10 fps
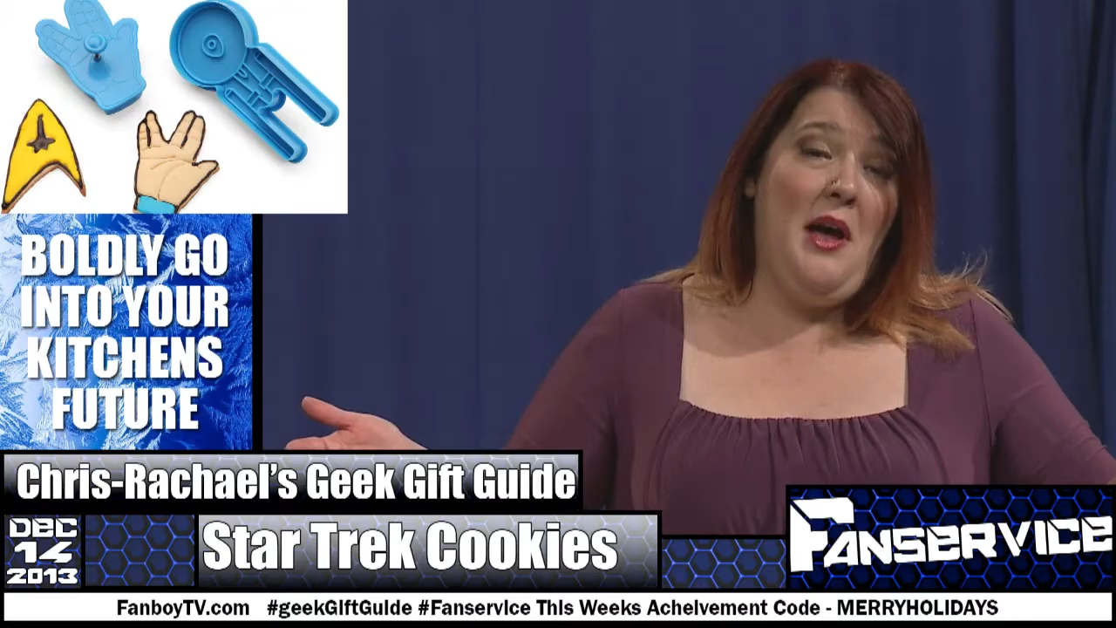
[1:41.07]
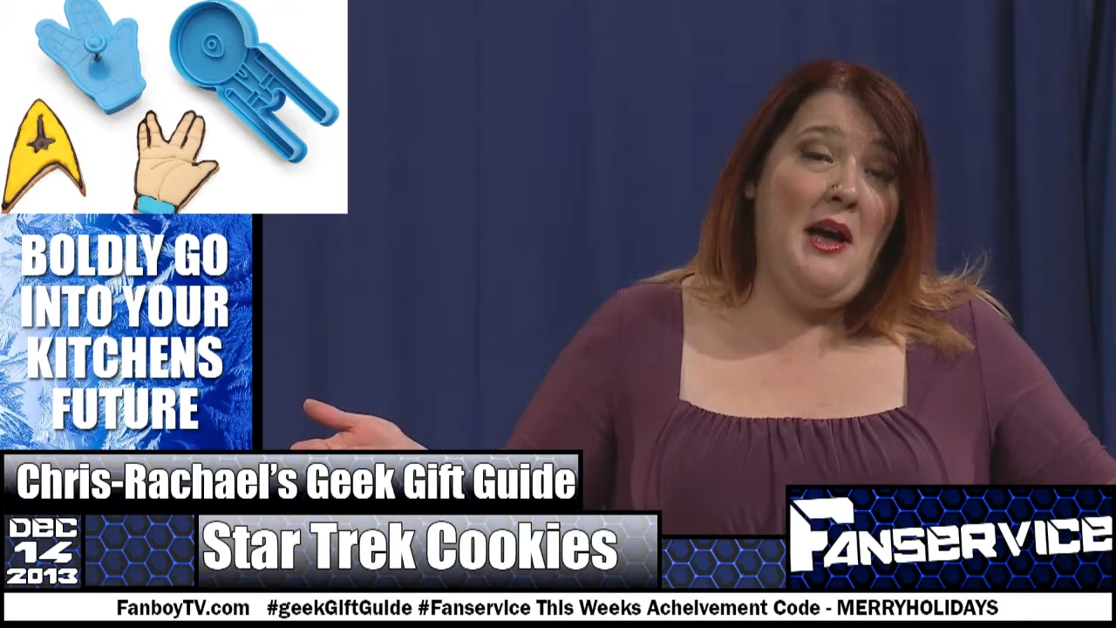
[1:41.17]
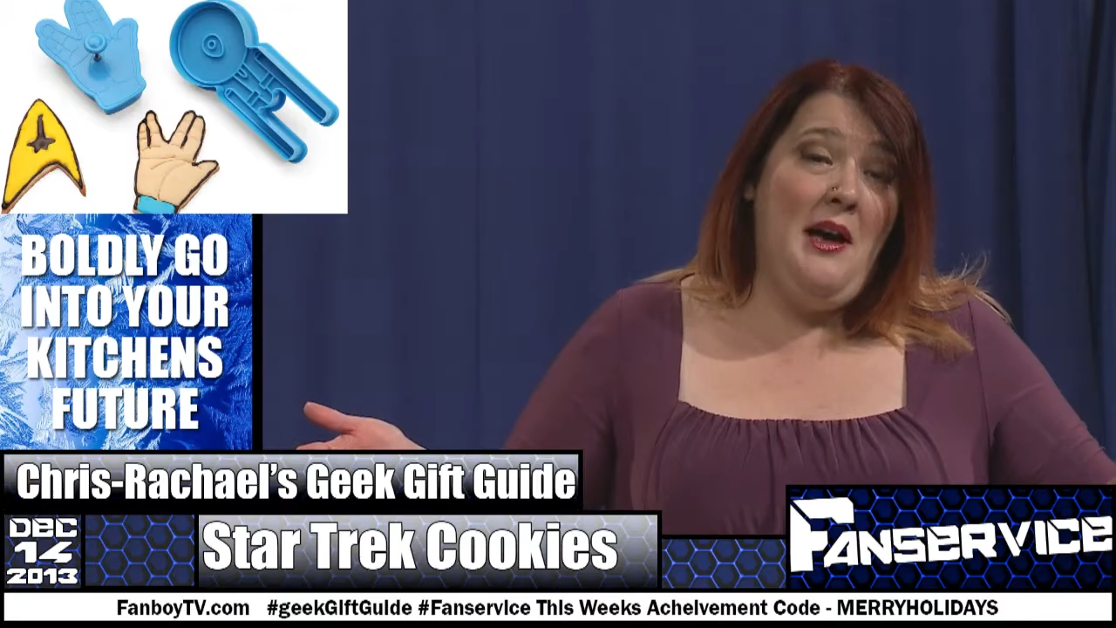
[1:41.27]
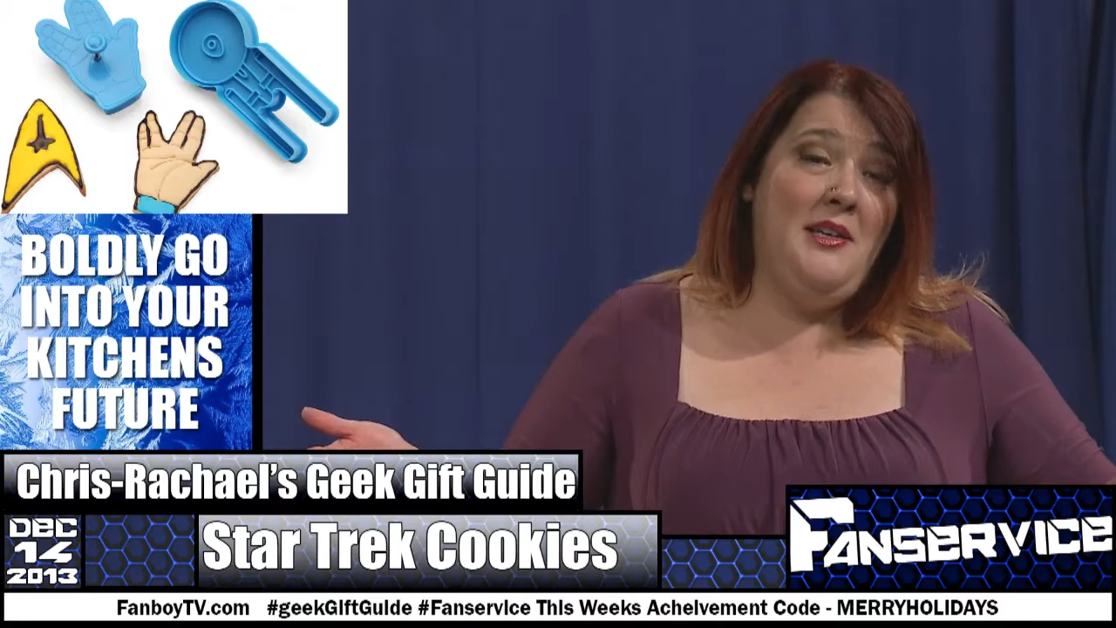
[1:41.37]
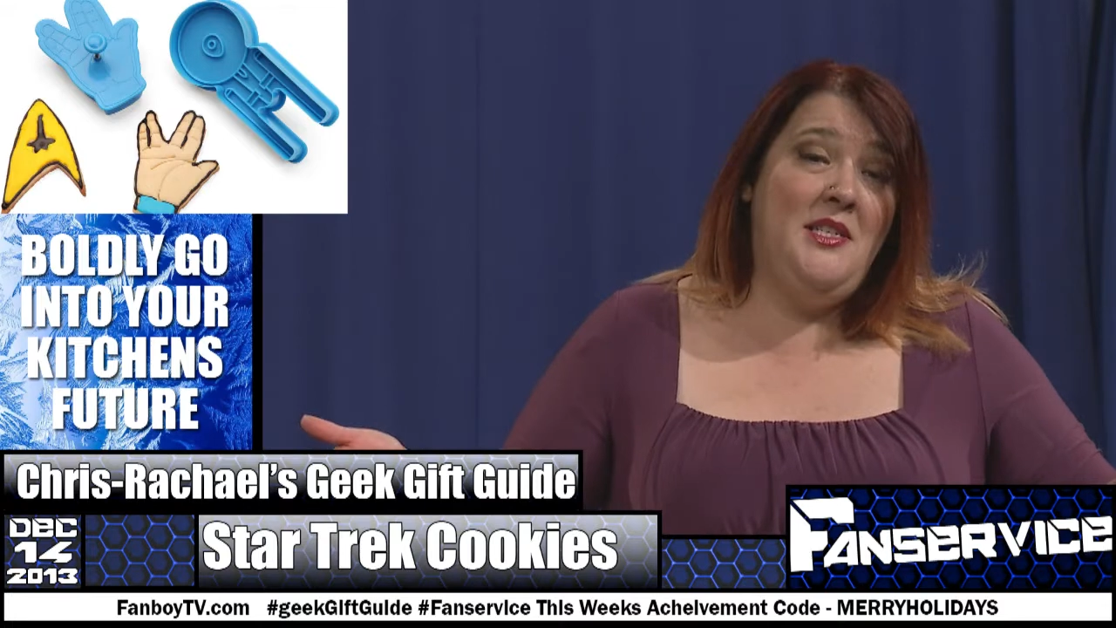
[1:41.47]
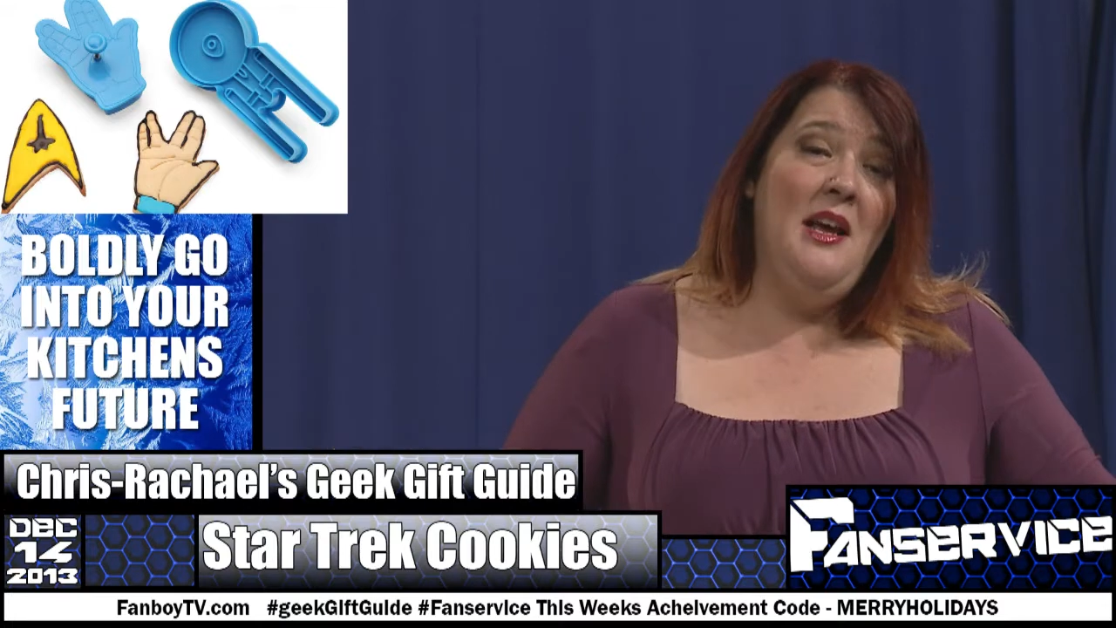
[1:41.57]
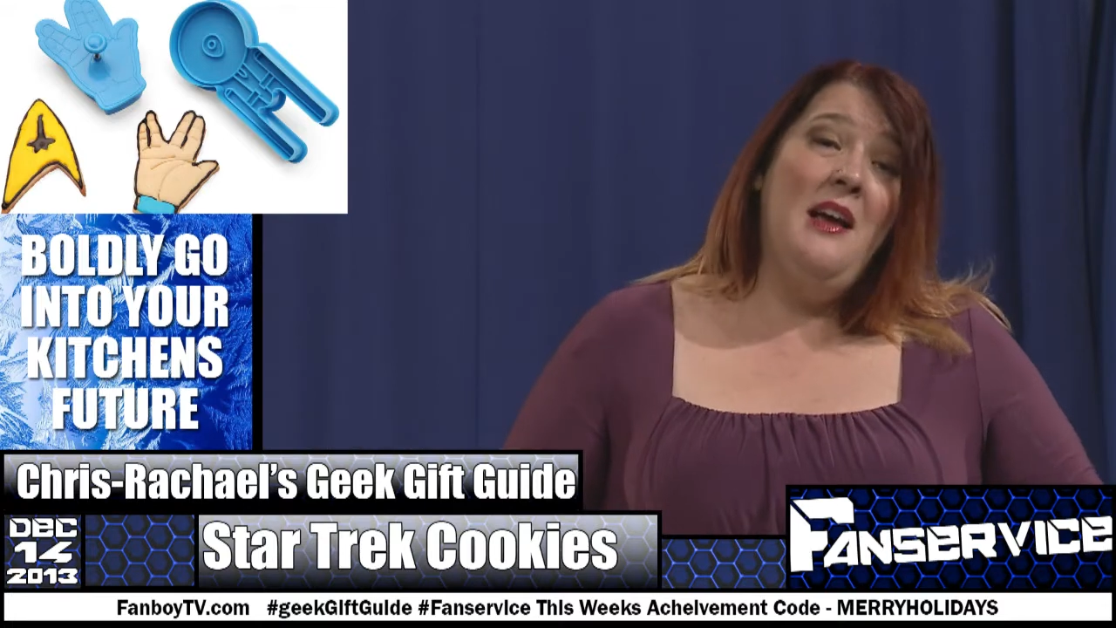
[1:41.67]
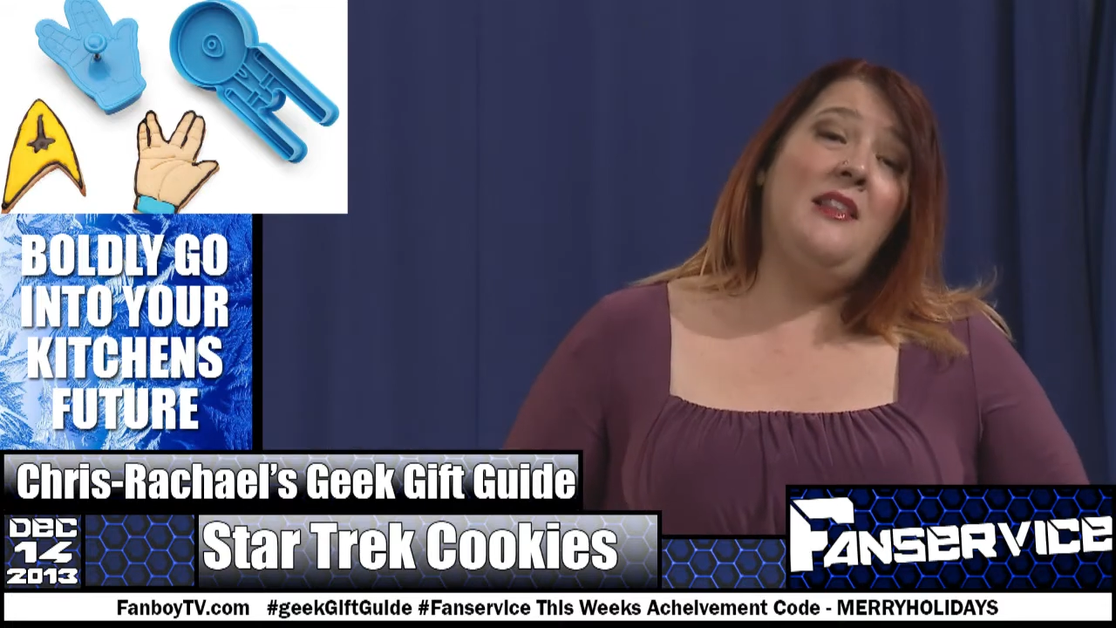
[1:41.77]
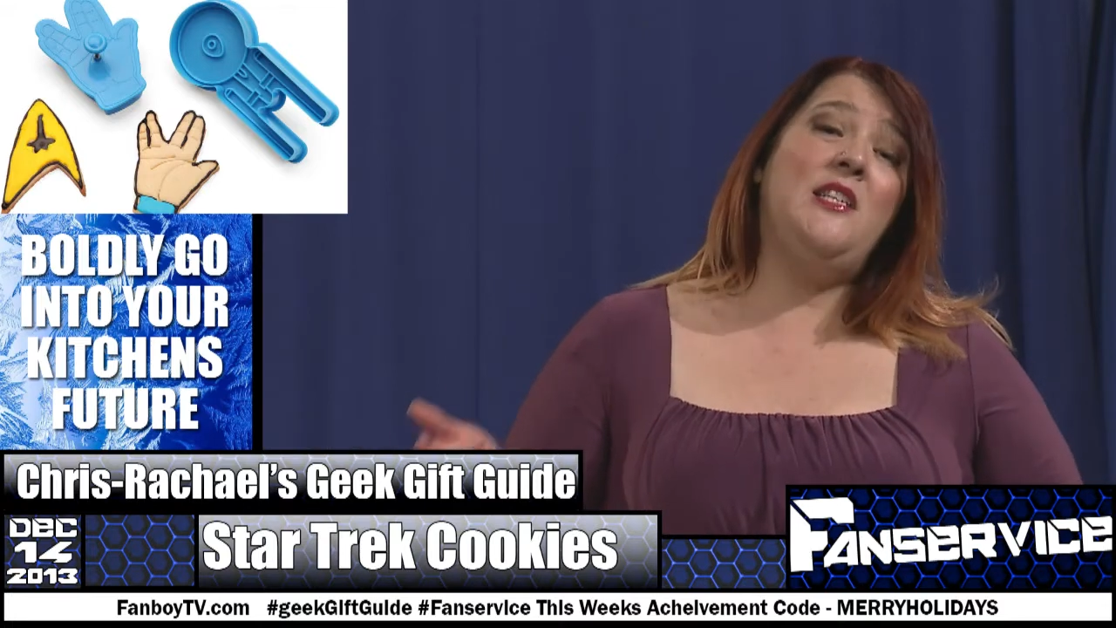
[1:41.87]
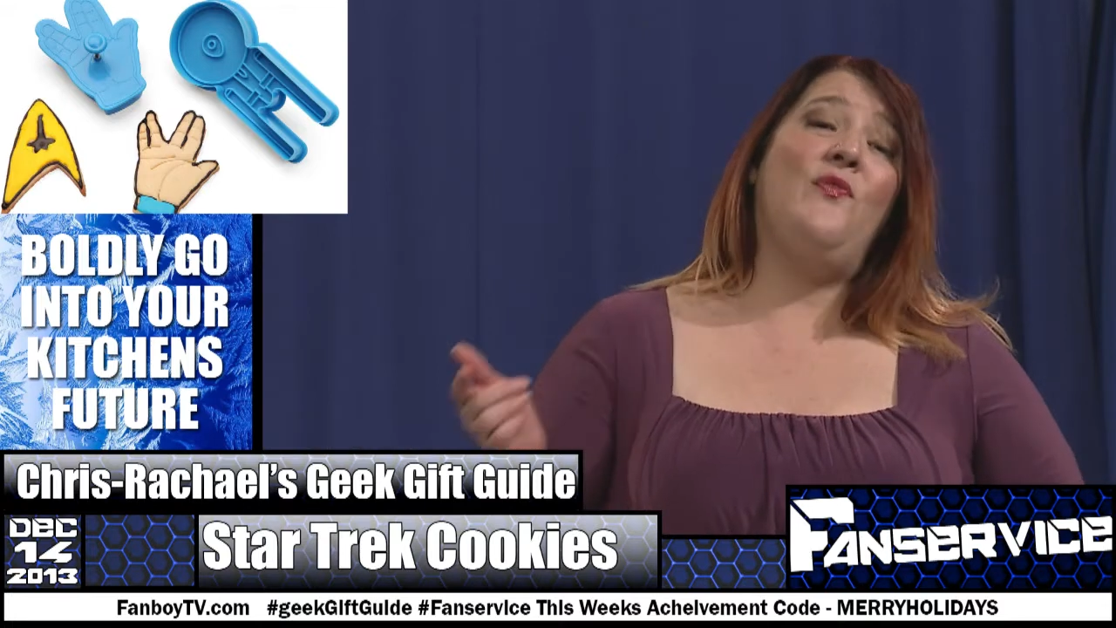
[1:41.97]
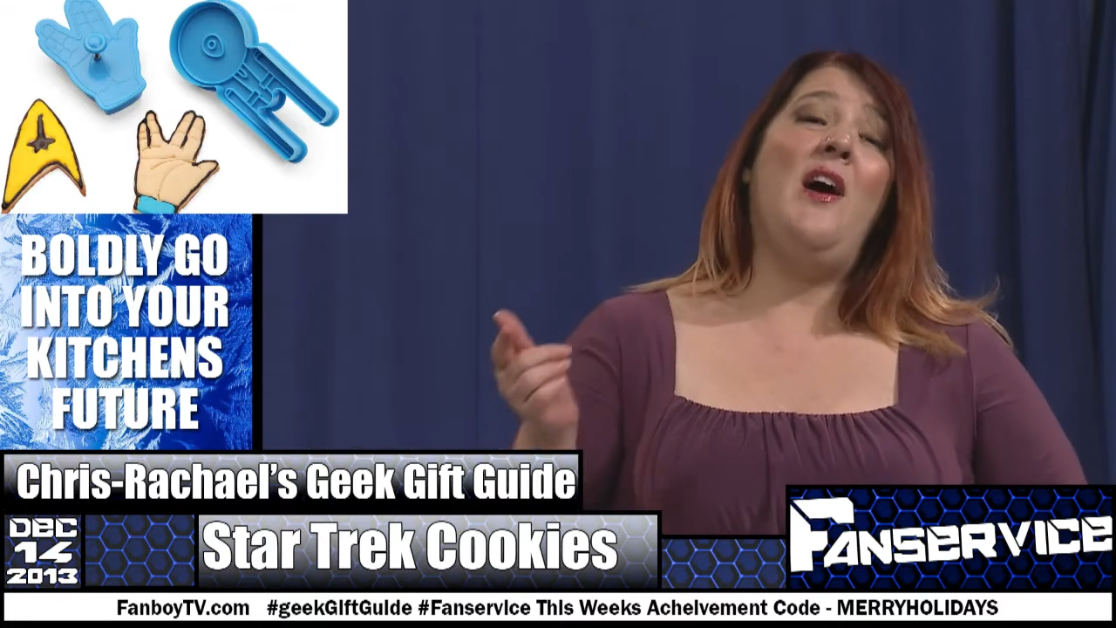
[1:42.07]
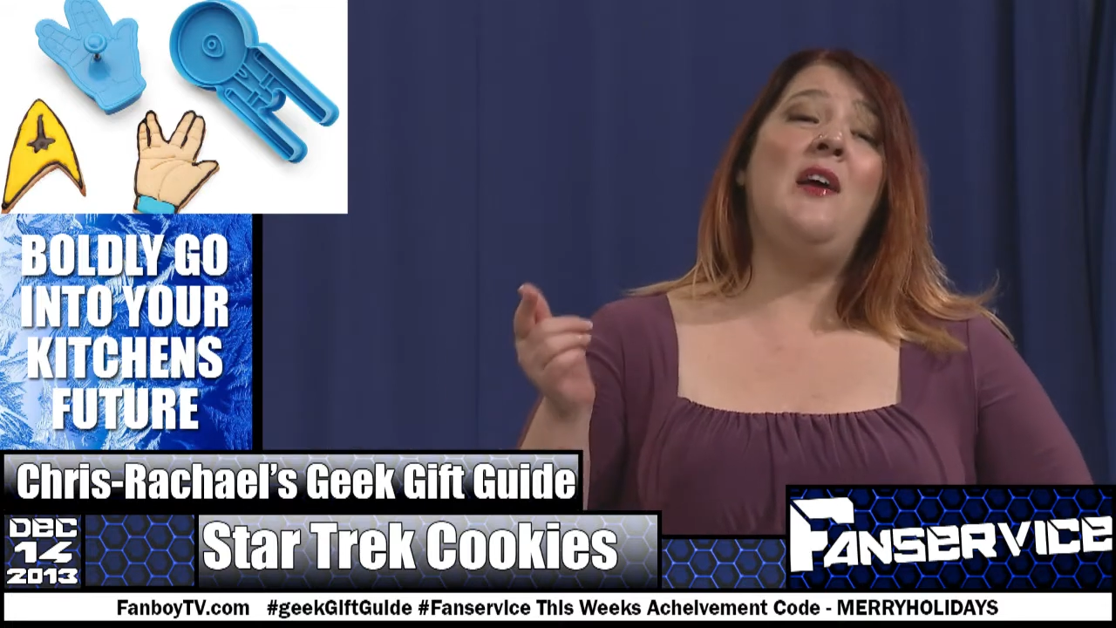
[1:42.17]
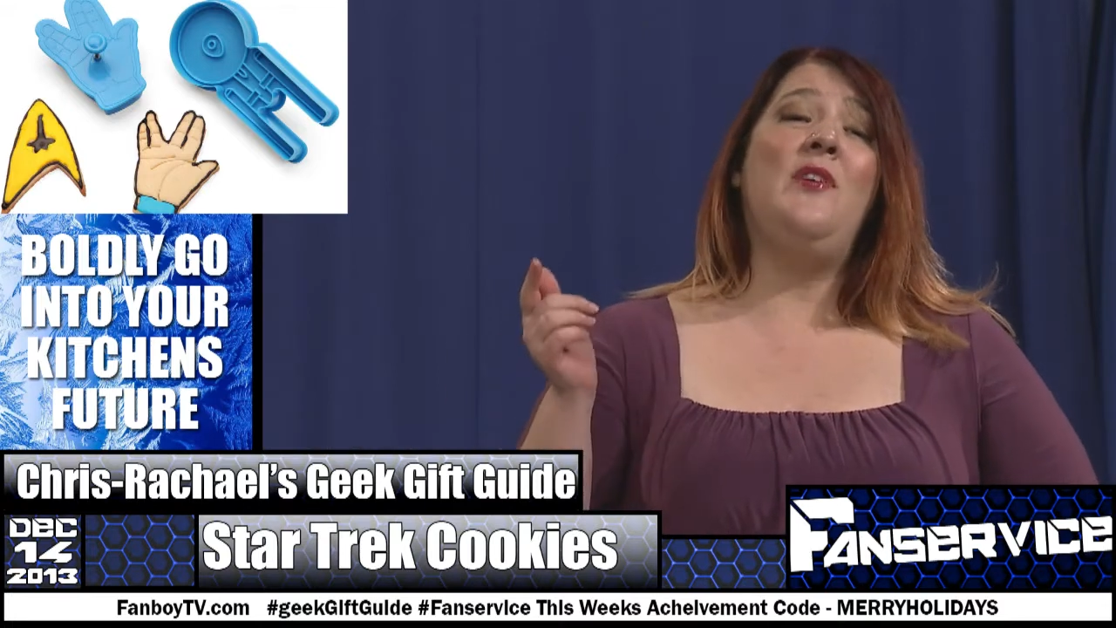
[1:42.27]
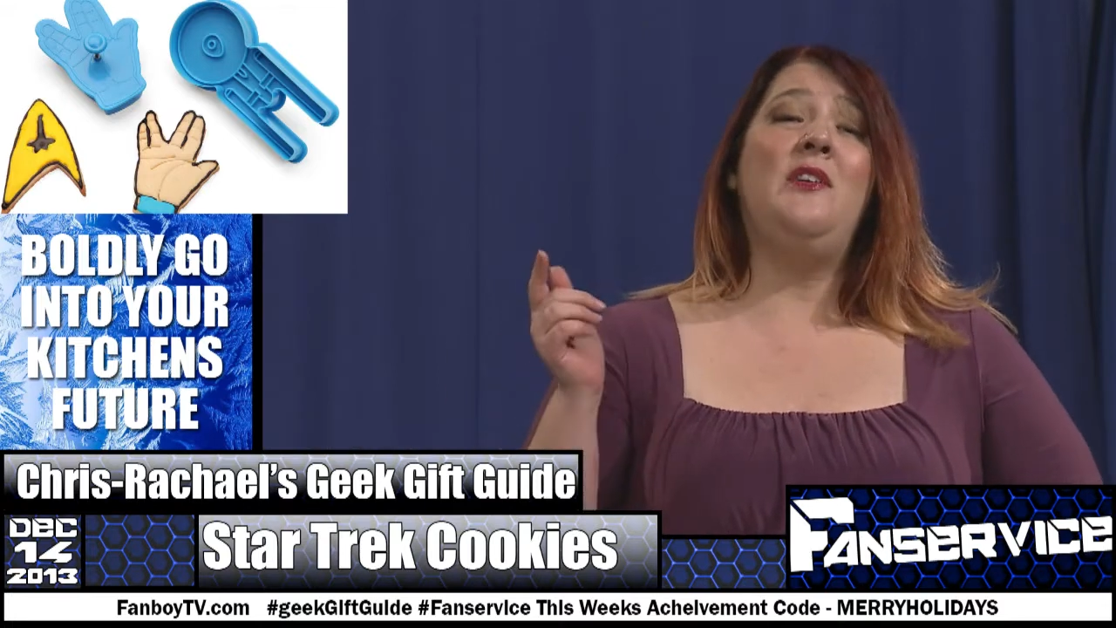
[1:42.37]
asked, these 5